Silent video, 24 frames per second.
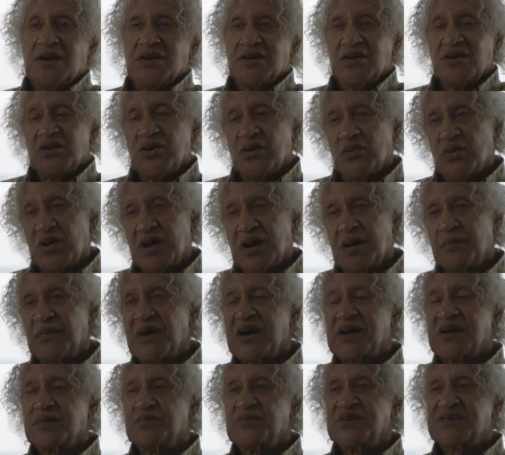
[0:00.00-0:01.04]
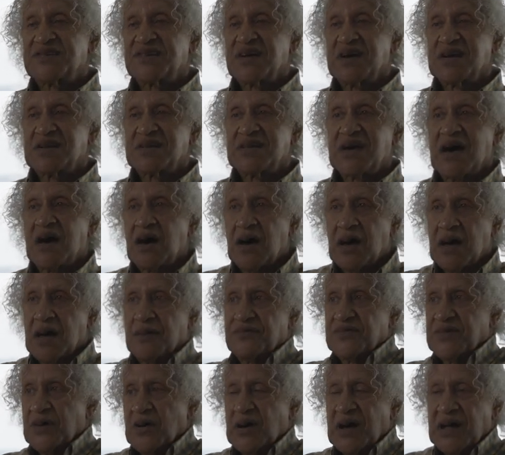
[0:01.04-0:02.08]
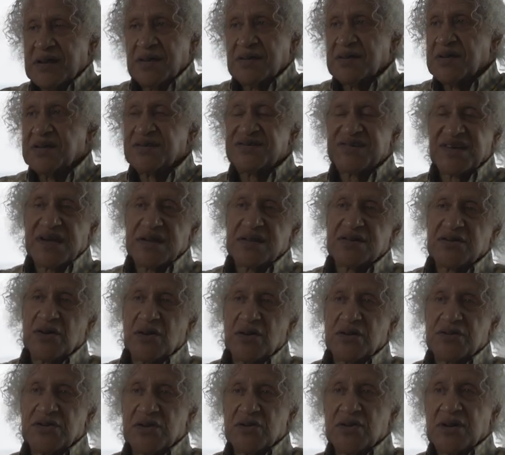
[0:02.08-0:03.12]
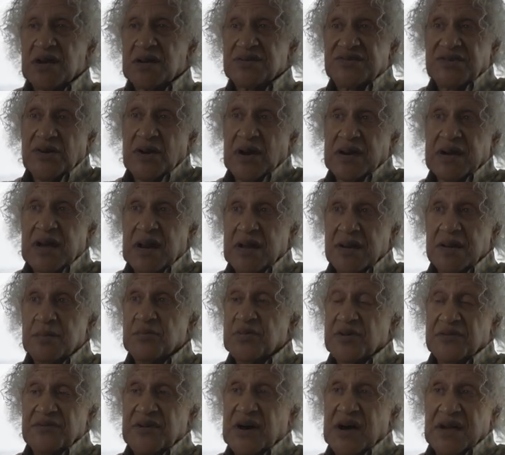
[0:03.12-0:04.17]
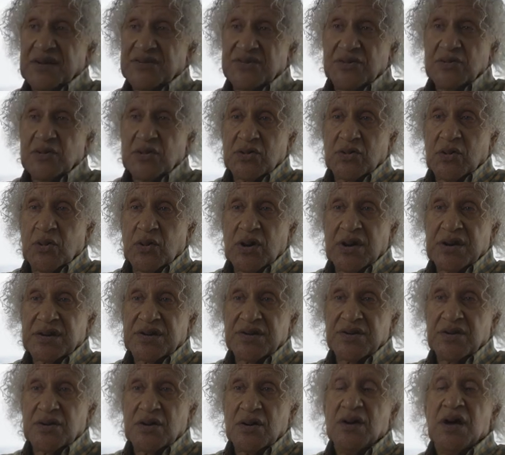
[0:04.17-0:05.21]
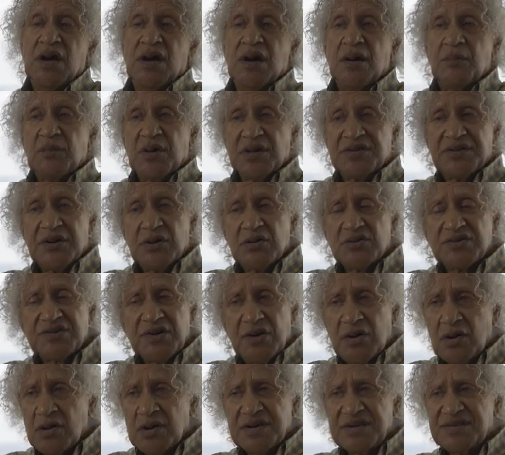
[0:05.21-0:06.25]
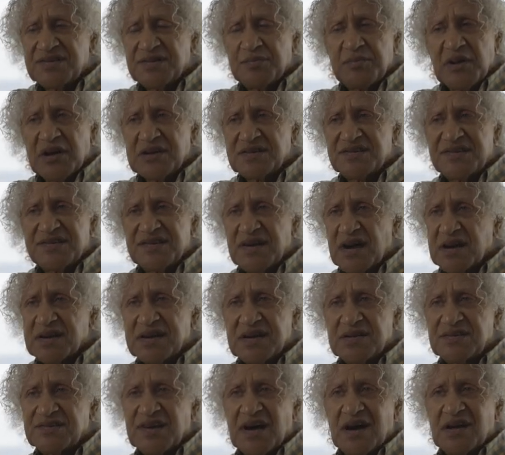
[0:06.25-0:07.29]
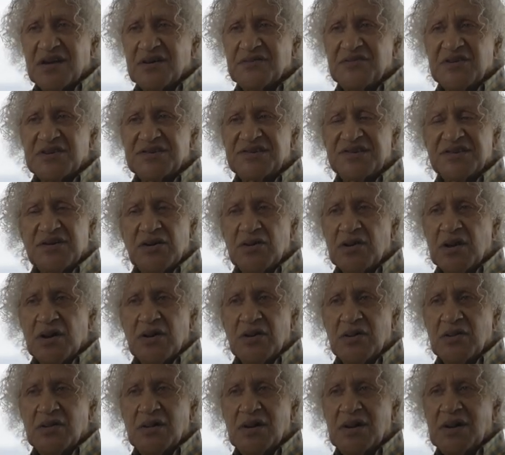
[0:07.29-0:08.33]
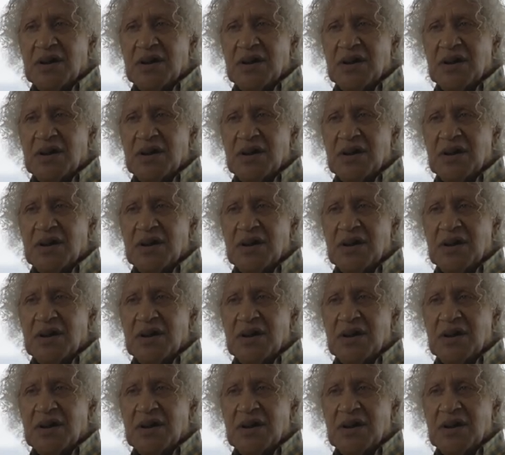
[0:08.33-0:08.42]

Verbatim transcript: You know, when I make a mistake now, I have to. I didn't intend on doing that, so I got to improvise real quick. You know, but those are only split seconds out of a solo,